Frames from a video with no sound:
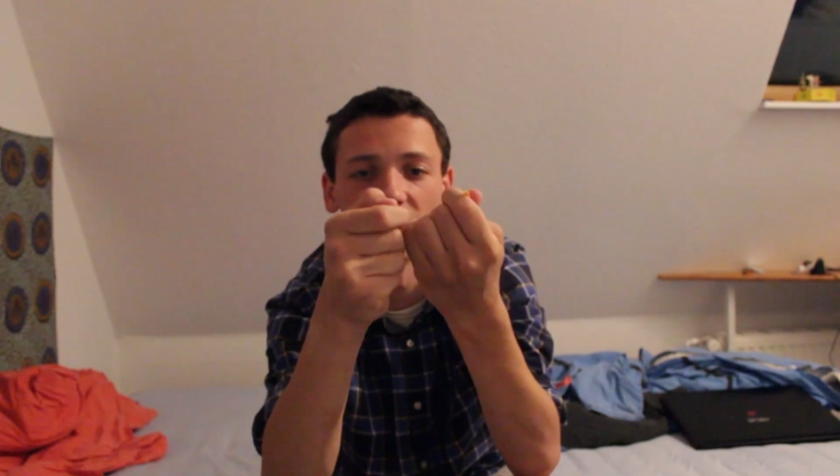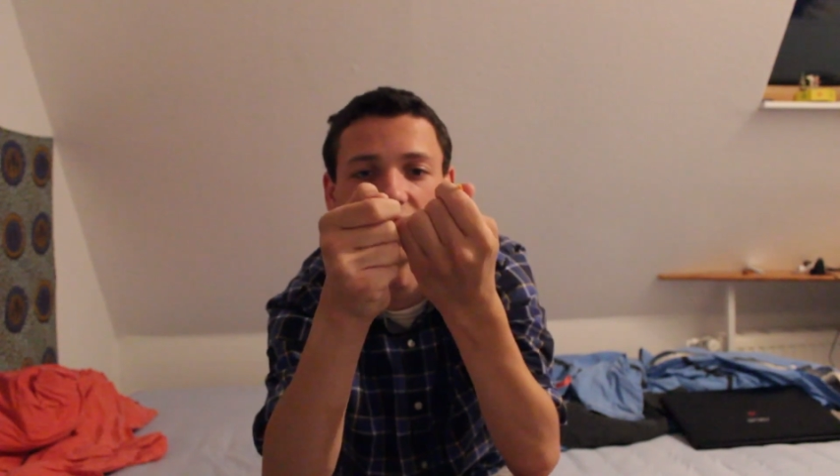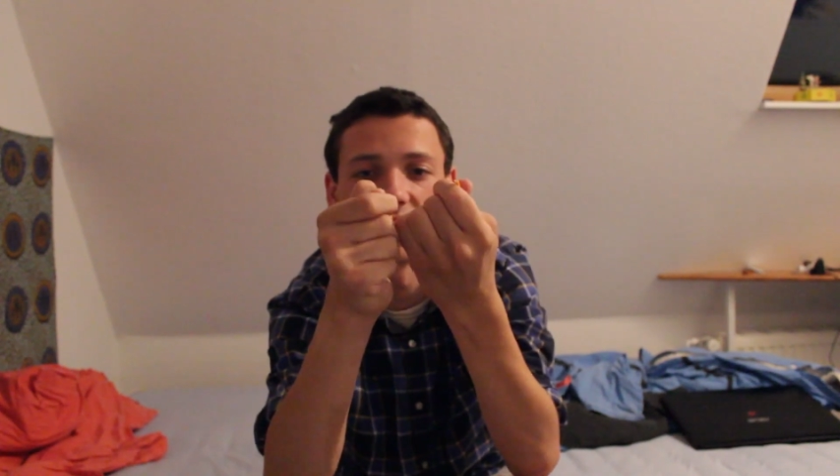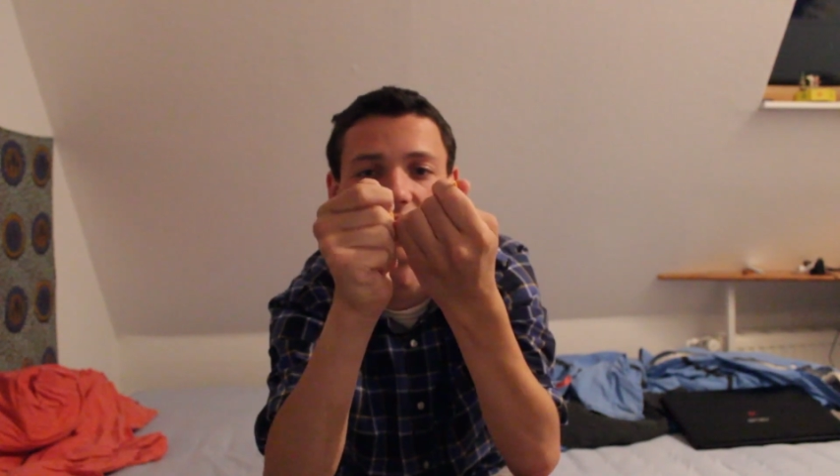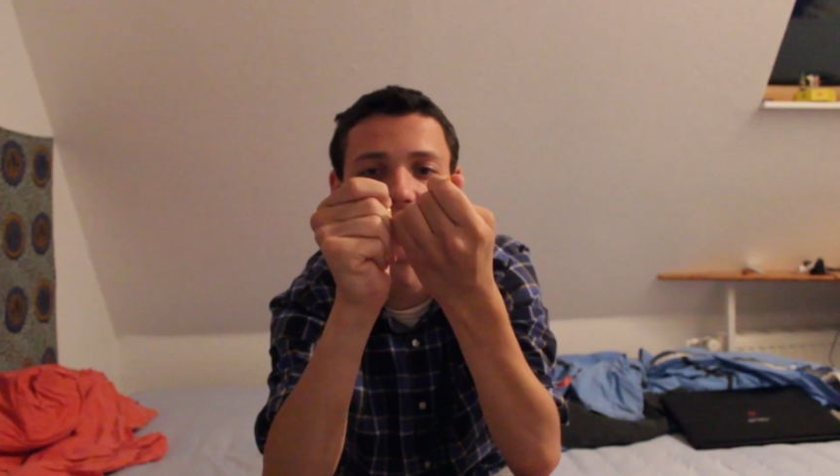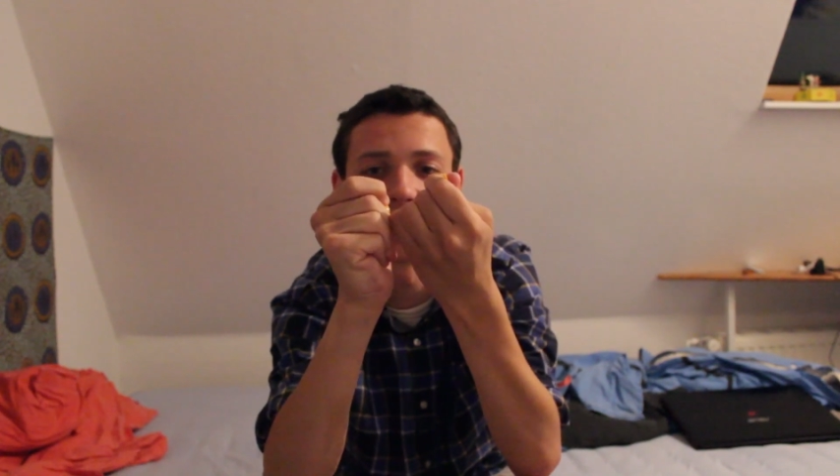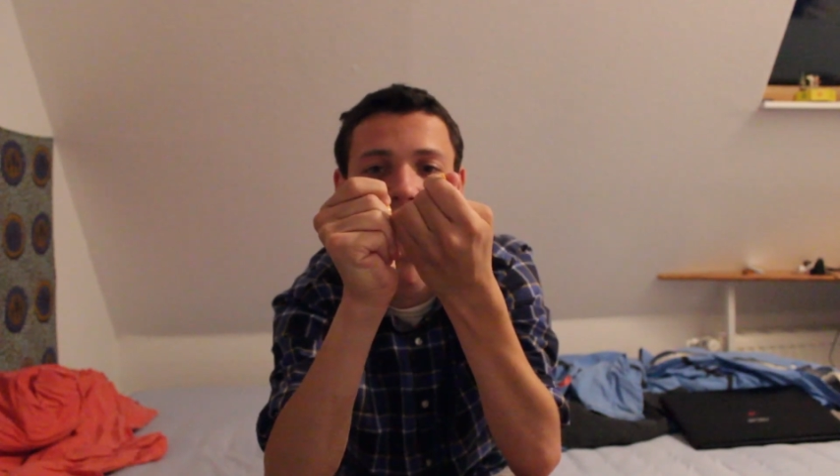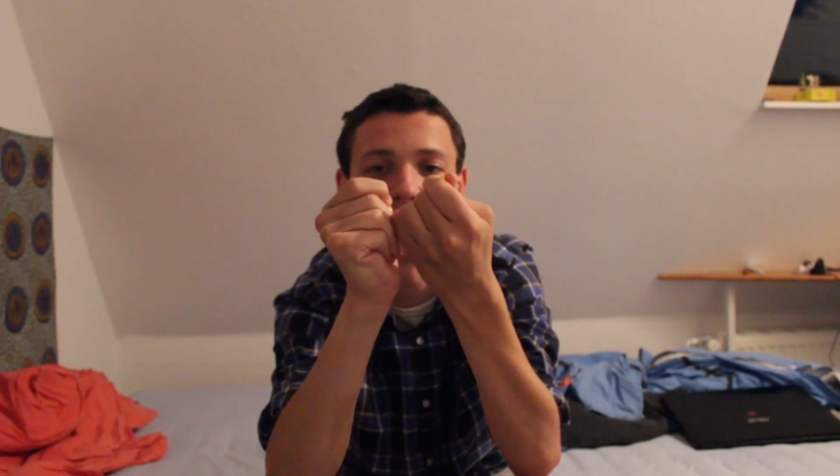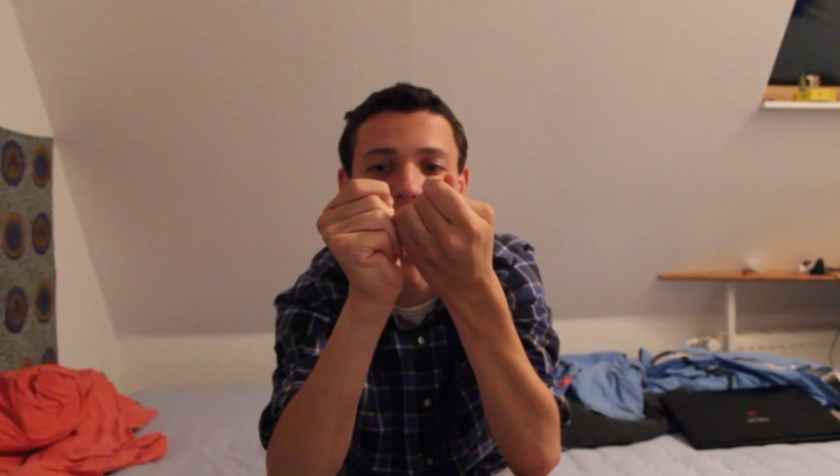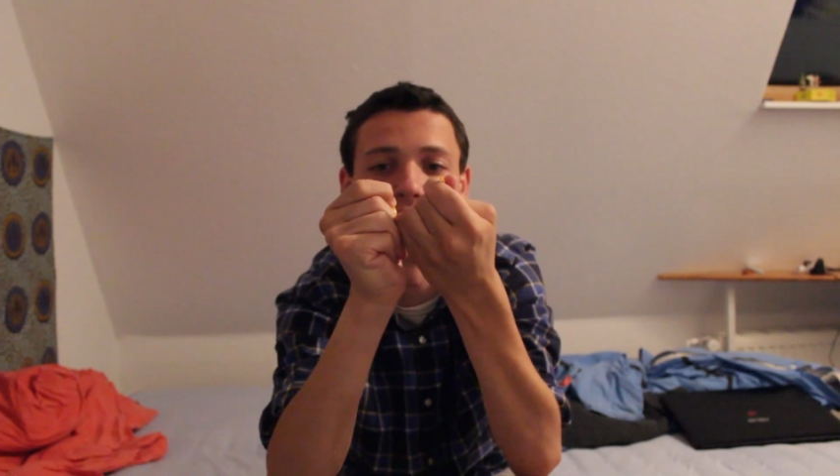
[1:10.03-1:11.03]
Like, it gets
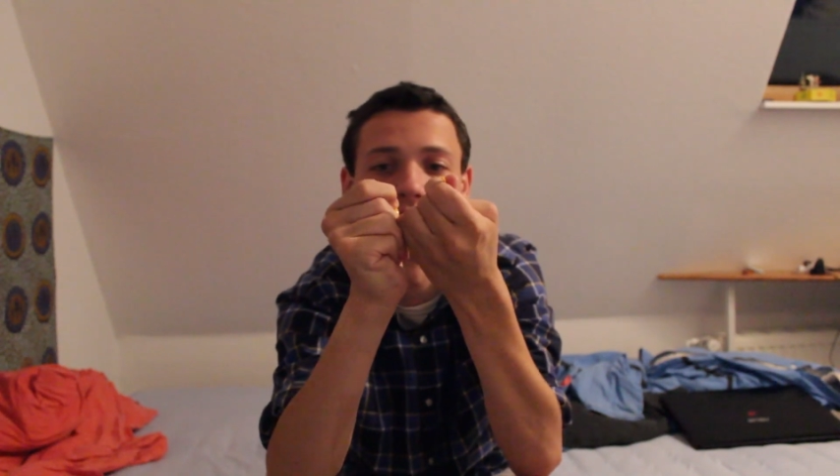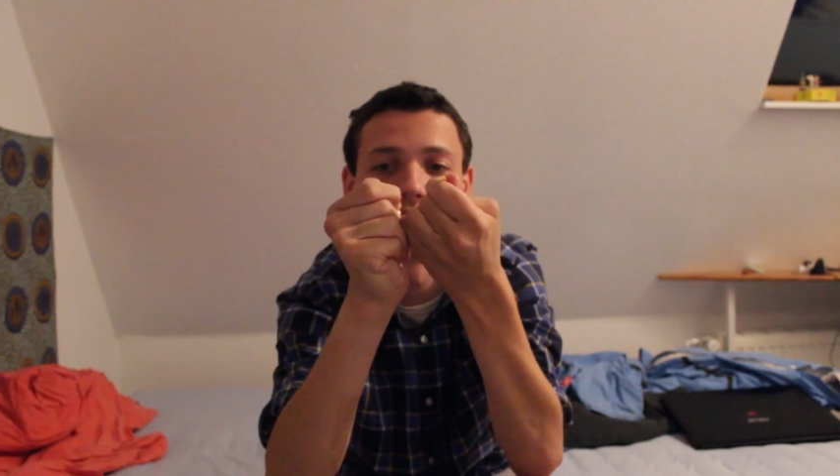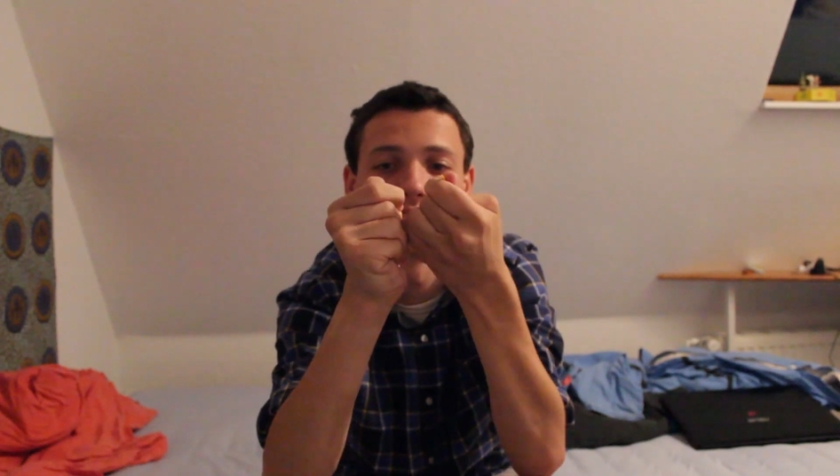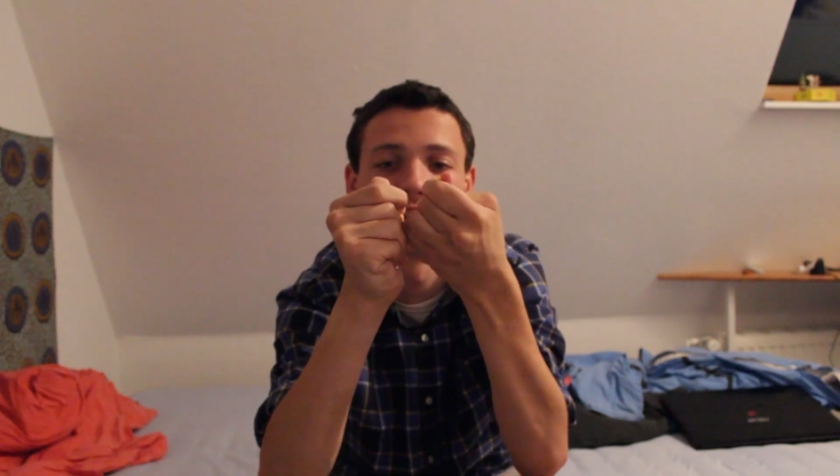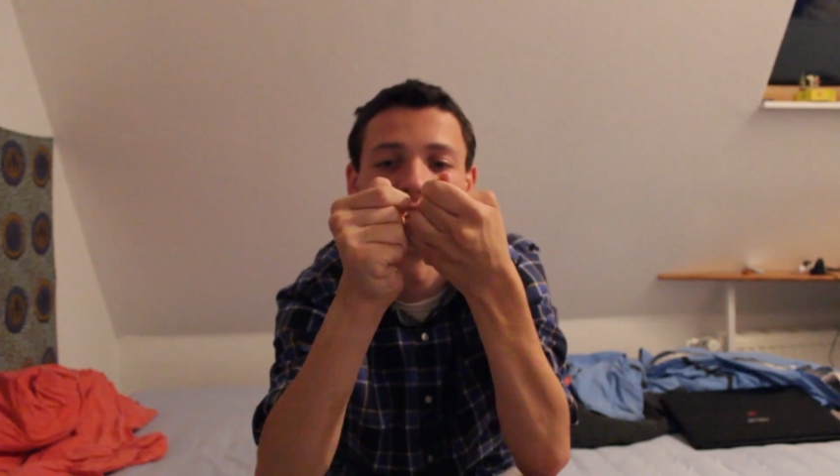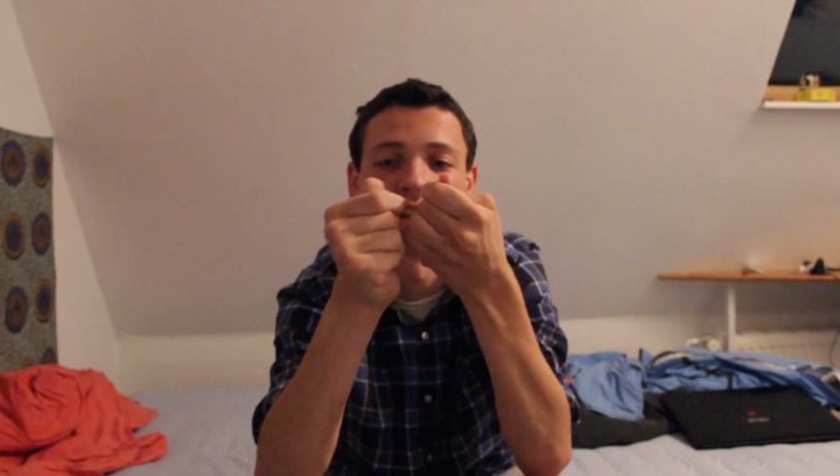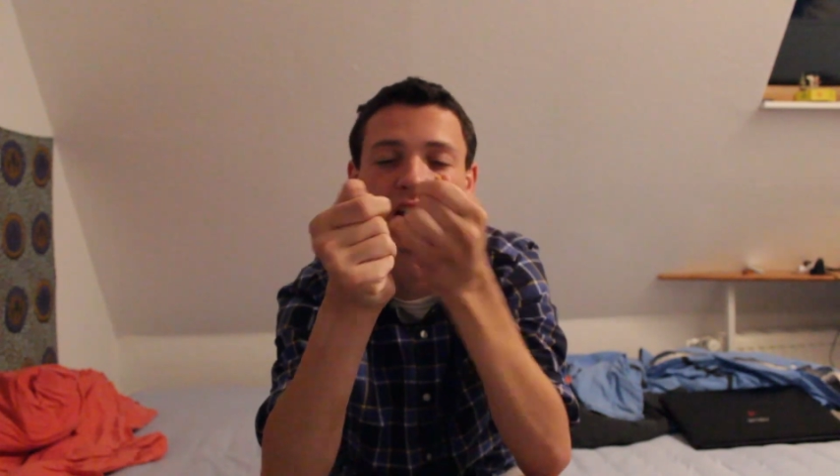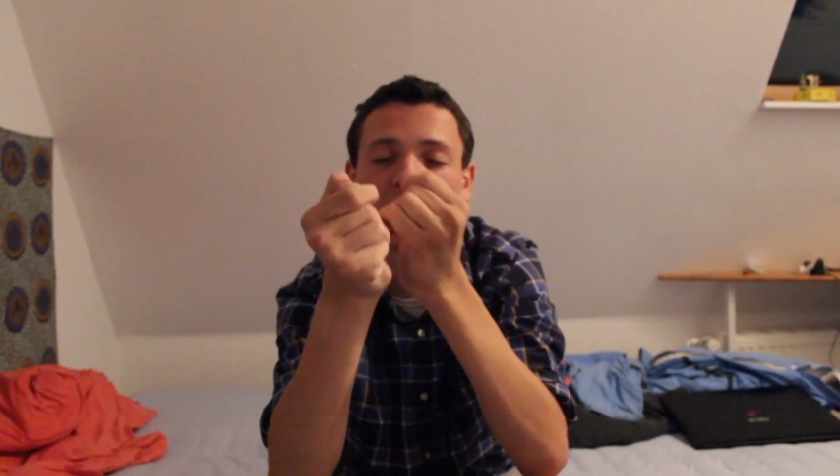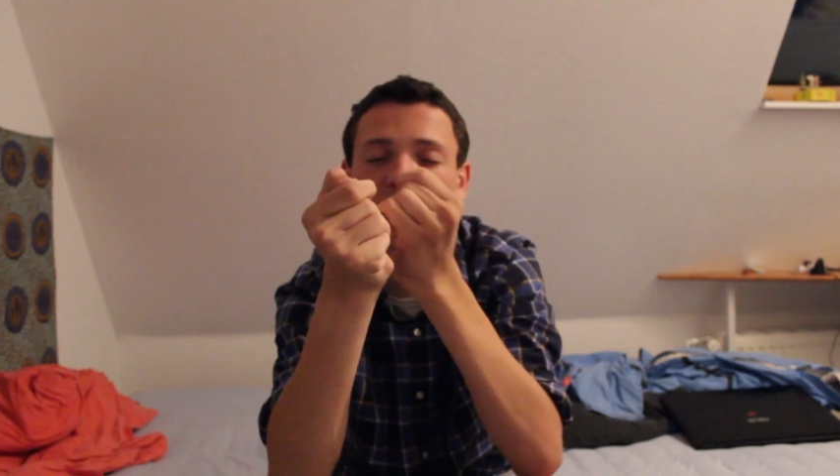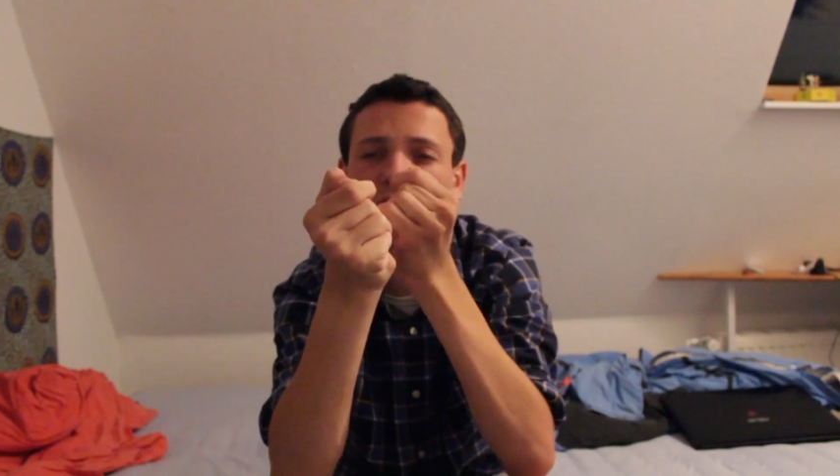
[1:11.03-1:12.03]
this far and it just
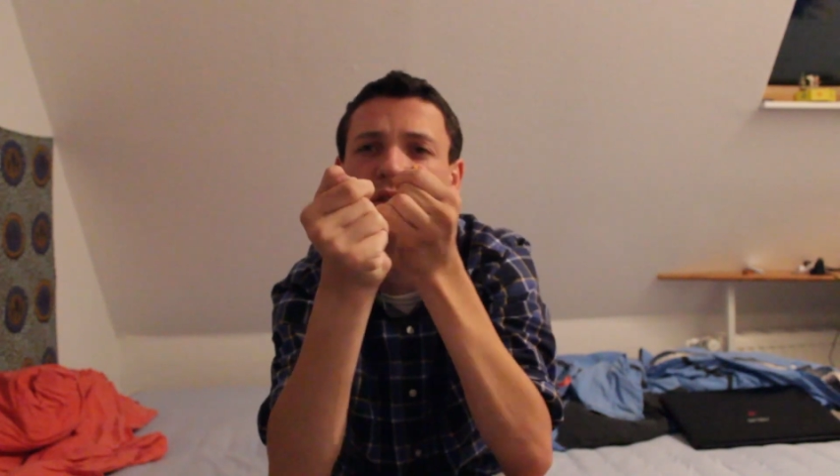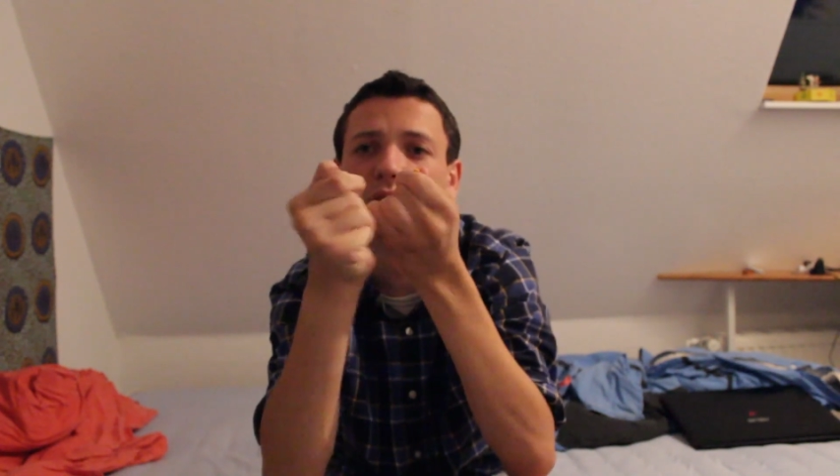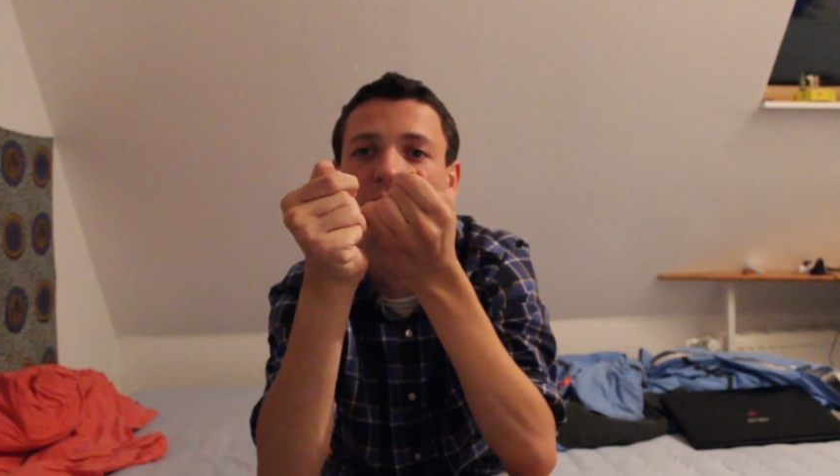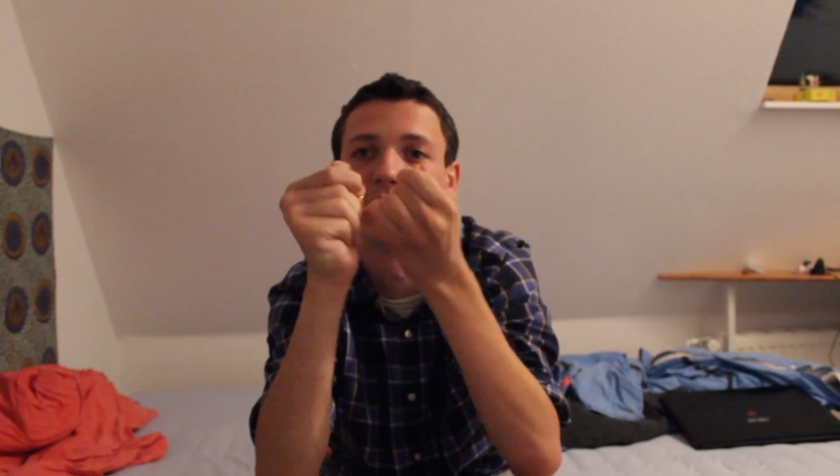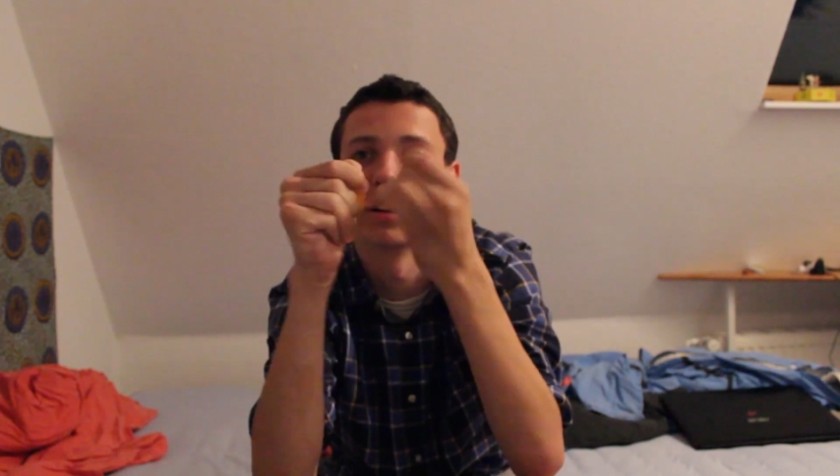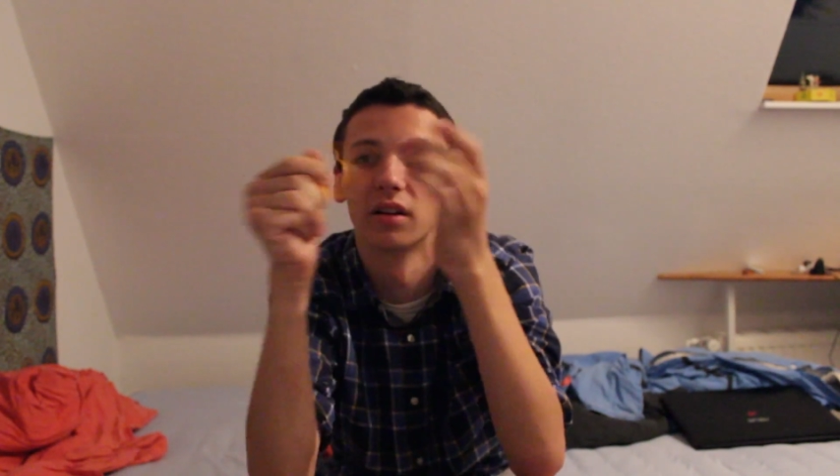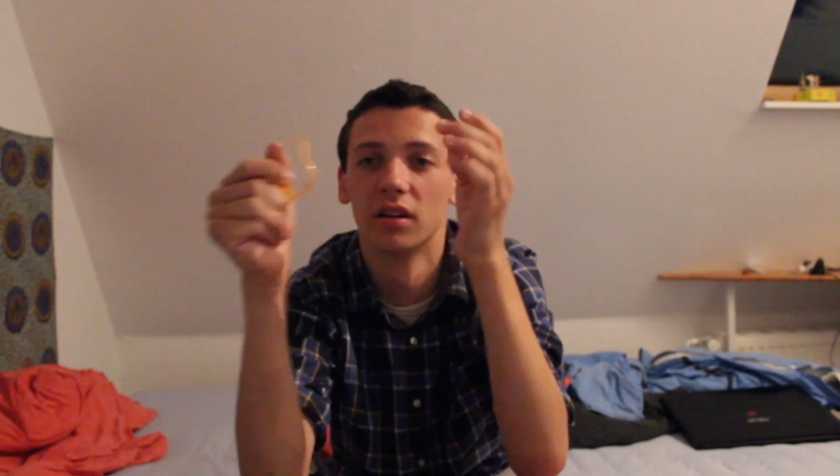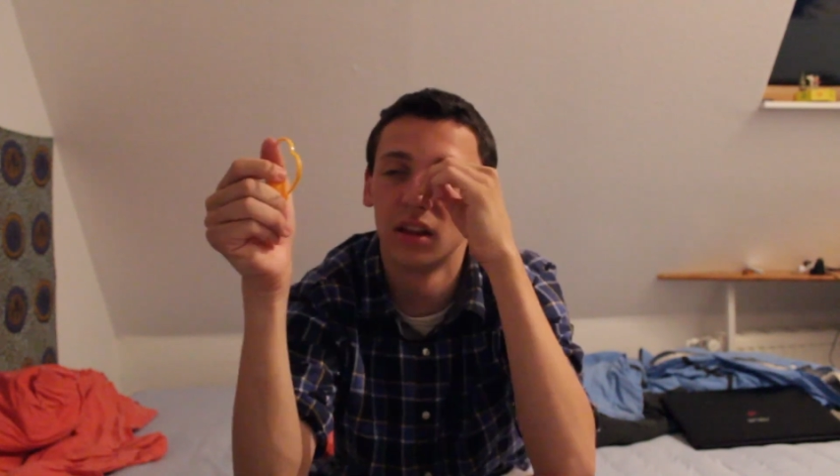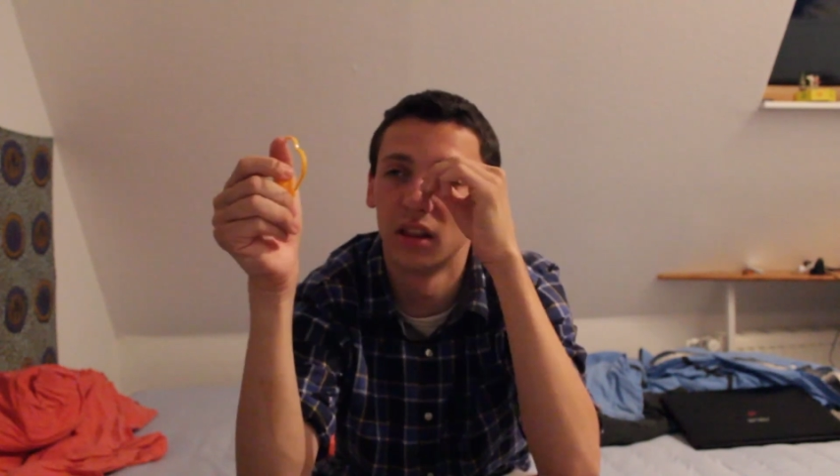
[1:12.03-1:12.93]
doesn't go anywhere.